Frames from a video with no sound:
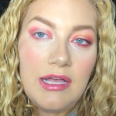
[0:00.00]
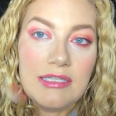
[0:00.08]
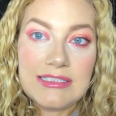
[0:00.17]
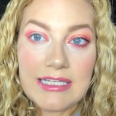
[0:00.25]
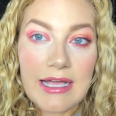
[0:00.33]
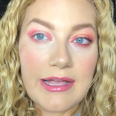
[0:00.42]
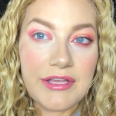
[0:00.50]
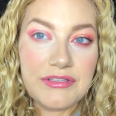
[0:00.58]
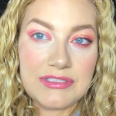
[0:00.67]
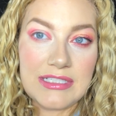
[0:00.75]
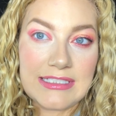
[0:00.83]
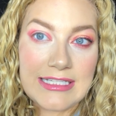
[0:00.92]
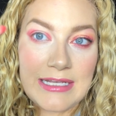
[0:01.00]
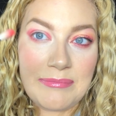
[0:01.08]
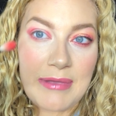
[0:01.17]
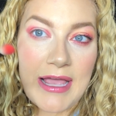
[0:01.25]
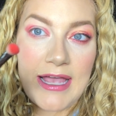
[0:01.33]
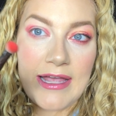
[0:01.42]
See, I use the
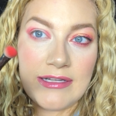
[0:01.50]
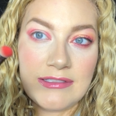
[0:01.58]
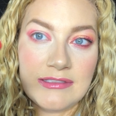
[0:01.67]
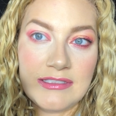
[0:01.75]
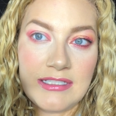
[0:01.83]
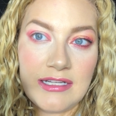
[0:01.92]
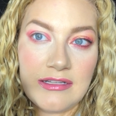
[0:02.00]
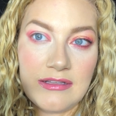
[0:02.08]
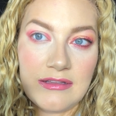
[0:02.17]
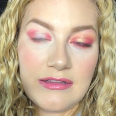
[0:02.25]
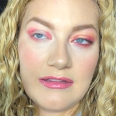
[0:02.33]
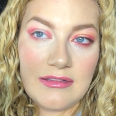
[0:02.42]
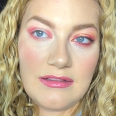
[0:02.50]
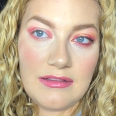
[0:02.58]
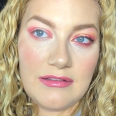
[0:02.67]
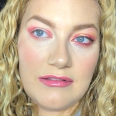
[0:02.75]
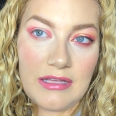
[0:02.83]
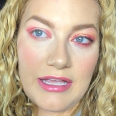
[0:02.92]
tip and
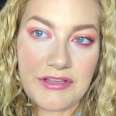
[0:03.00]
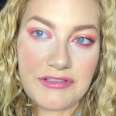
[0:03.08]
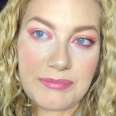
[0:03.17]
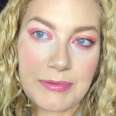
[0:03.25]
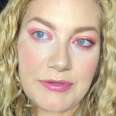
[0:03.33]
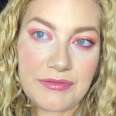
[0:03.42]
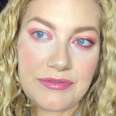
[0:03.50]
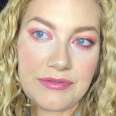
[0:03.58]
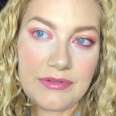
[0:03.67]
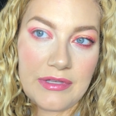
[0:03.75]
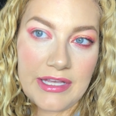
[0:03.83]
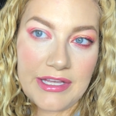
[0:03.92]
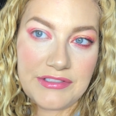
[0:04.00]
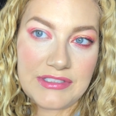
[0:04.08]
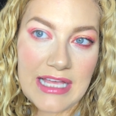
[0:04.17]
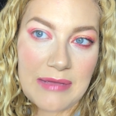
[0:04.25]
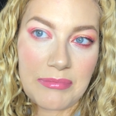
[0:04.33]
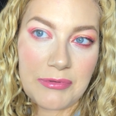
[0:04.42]
I use both. I use
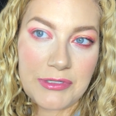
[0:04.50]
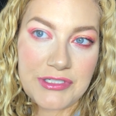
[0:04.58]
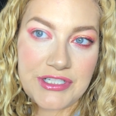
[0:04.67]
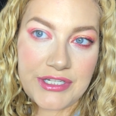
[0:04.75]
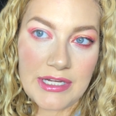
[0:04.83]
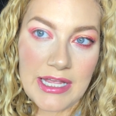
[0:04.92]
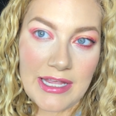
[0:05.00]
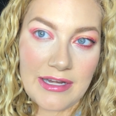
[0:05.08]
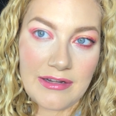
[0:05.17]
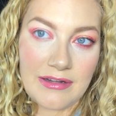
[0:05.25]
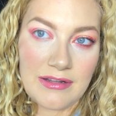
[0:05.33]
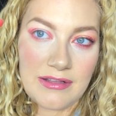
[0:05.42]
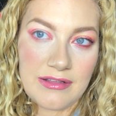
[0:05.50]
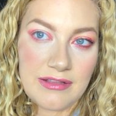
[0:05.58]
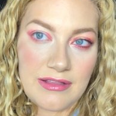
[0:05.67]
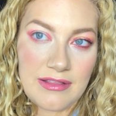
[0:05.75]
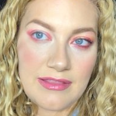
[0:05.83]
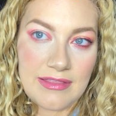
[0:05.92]
that portion and
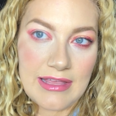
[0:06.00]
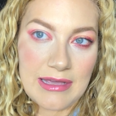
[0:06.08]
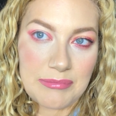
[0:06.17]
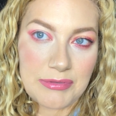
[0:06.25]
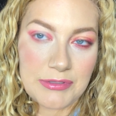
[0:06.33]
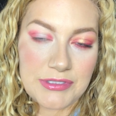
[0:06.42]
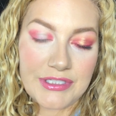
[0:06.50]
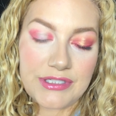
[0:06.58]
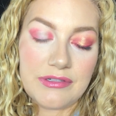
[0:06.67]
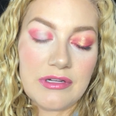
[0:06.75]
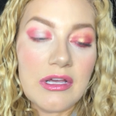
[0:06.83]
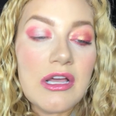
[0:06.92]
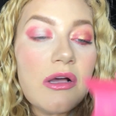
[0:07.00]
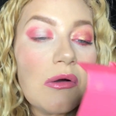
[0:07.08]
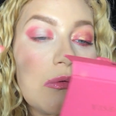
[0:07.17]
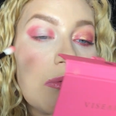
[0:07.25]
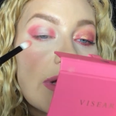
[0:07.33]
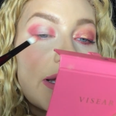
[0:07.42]
that portion
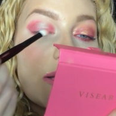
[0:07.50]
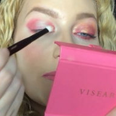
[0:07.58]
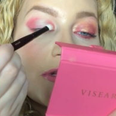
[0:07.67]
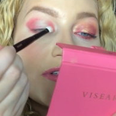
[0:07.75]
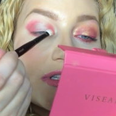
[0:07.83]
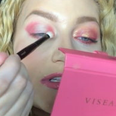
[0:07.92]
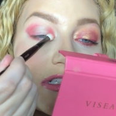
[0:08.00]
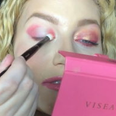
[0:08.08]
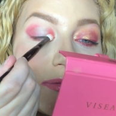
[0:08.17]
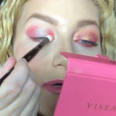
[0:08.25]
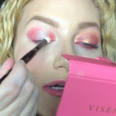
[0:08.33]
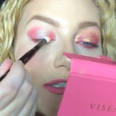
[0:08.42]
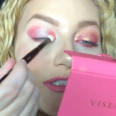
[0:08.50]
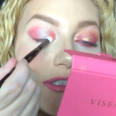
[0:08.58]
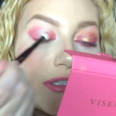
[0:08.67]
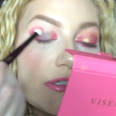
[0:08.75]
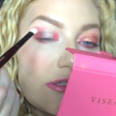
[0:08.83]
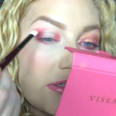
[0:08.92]
when I'm using this brush.
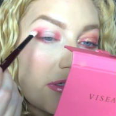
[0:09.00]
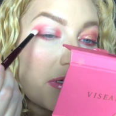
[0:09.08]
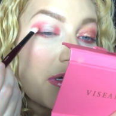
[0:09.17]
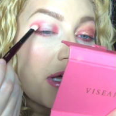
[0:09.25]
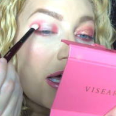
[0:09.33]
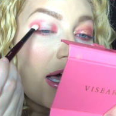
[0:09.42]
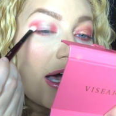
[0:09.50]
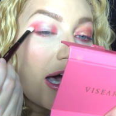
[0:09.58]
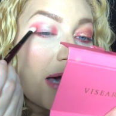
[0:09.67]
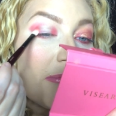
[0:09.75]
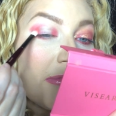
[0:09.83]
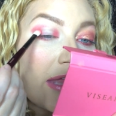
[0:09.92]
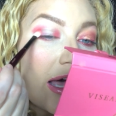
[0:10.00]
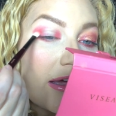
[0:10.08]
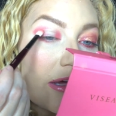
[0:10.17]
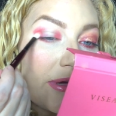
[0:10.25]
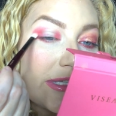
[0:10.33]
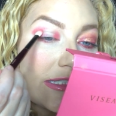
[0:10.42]
I'm not
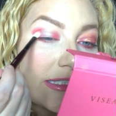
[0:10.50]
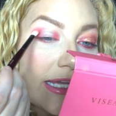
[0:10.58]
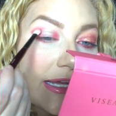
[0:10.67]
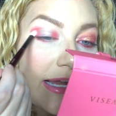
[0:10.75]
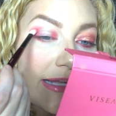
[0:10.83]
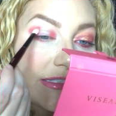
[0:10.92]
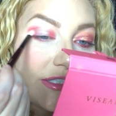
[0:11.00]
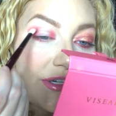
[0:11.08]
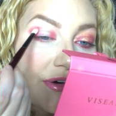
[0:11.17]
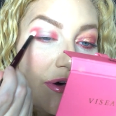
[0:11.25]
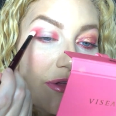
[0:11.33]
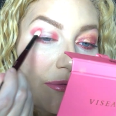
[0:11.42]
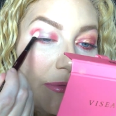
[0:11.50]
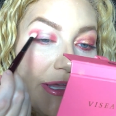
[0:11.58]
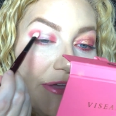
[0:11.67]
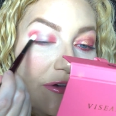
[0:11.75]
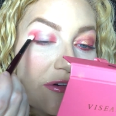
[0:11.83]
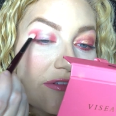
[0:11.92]
going to connect it all the
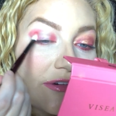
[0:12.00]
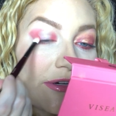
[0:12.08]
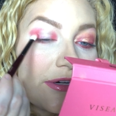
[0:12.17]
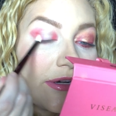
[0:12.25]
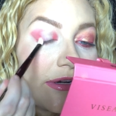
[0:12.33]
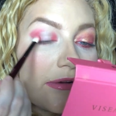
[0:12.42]
way over.